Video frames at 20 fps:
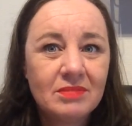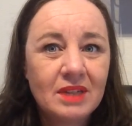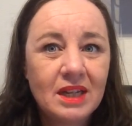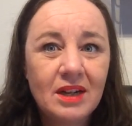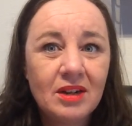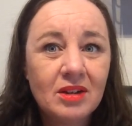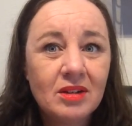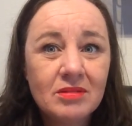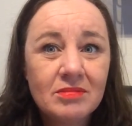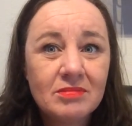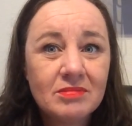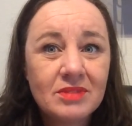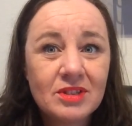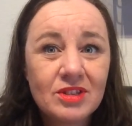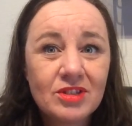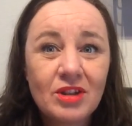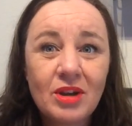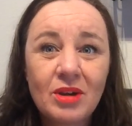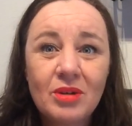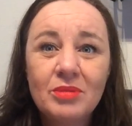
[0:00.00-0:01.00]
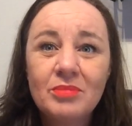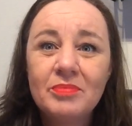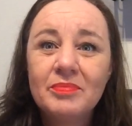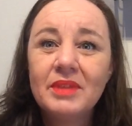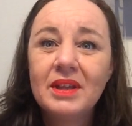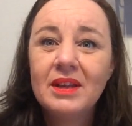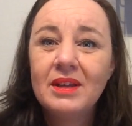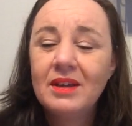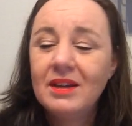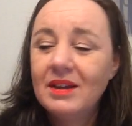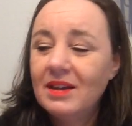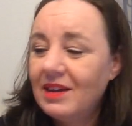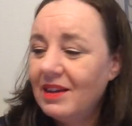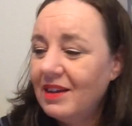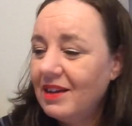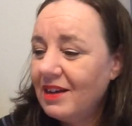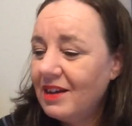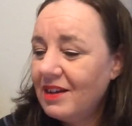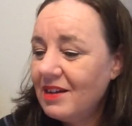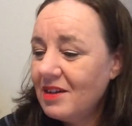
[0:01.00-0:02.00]
here. So
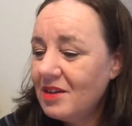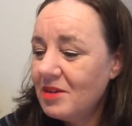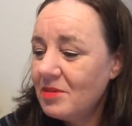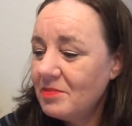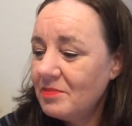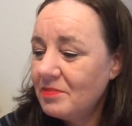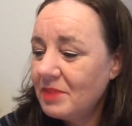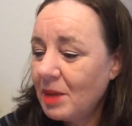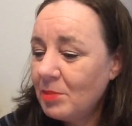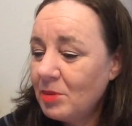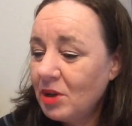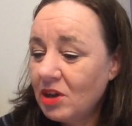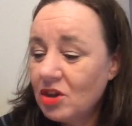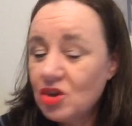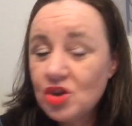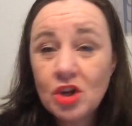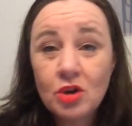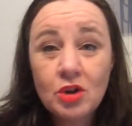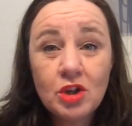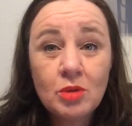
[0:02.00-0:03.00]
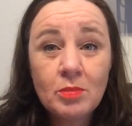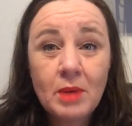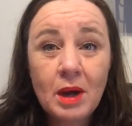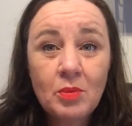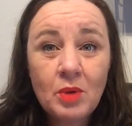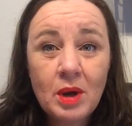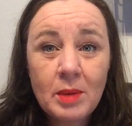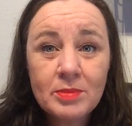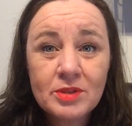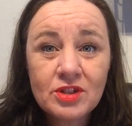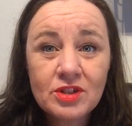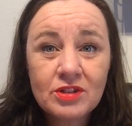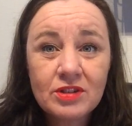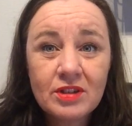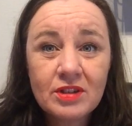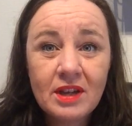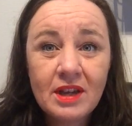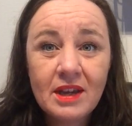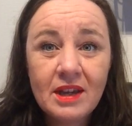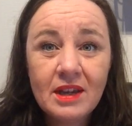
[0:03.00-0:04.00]
I'm gonna show you my whips
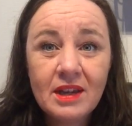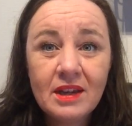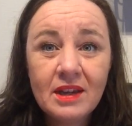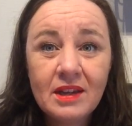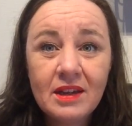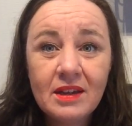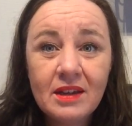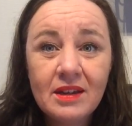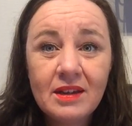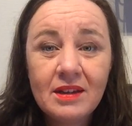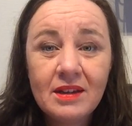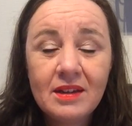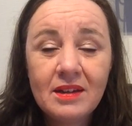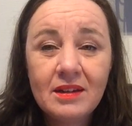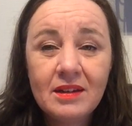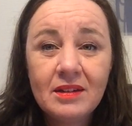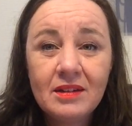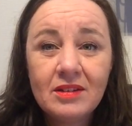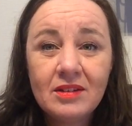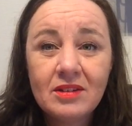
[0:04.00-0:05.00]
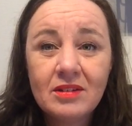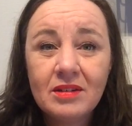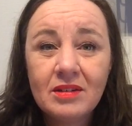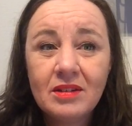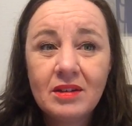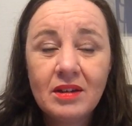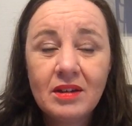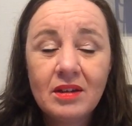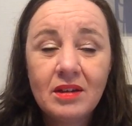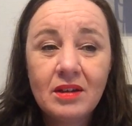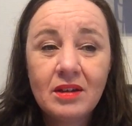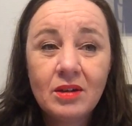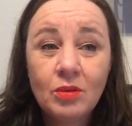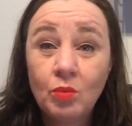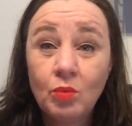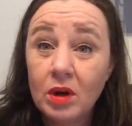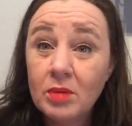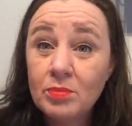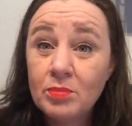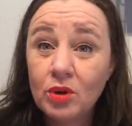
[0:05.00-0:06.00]
and
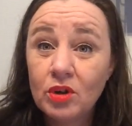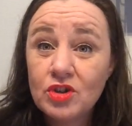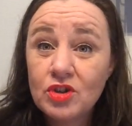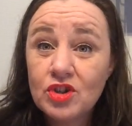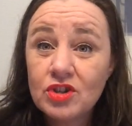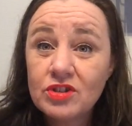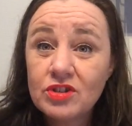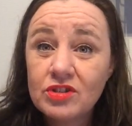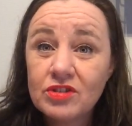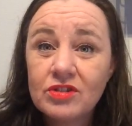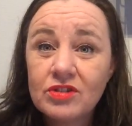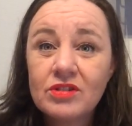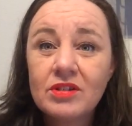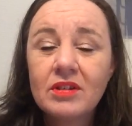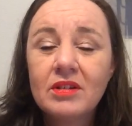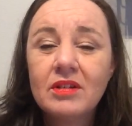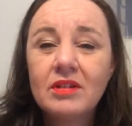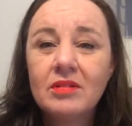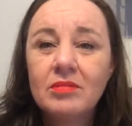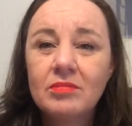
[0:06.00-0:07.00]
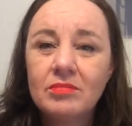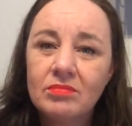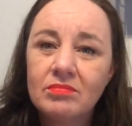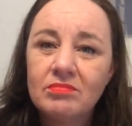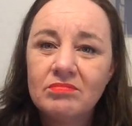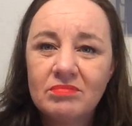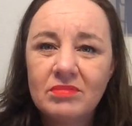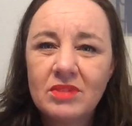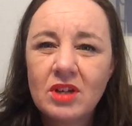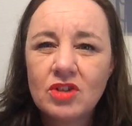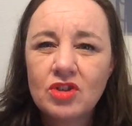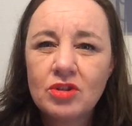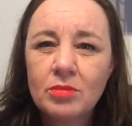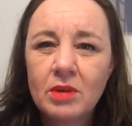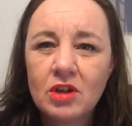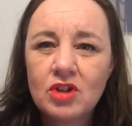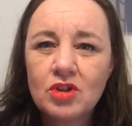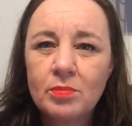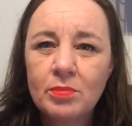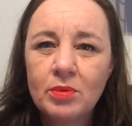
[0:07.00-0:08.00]
one purchase, not so
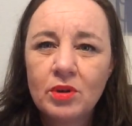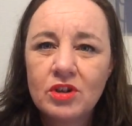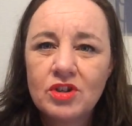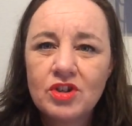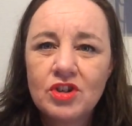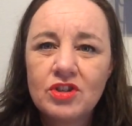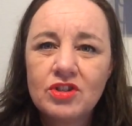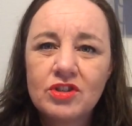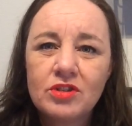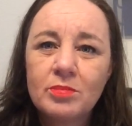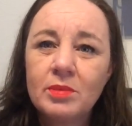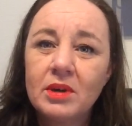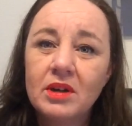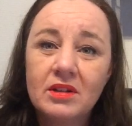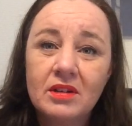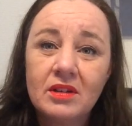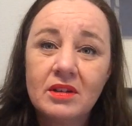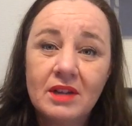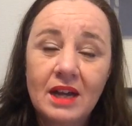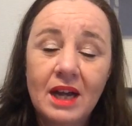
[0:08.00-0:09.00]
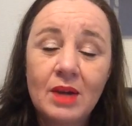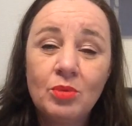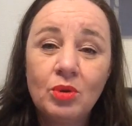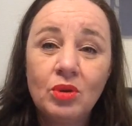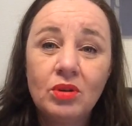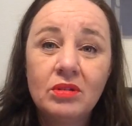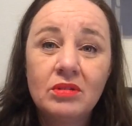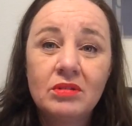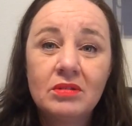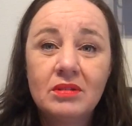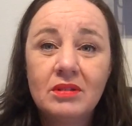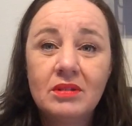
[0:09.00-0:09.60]
much purchase, but I will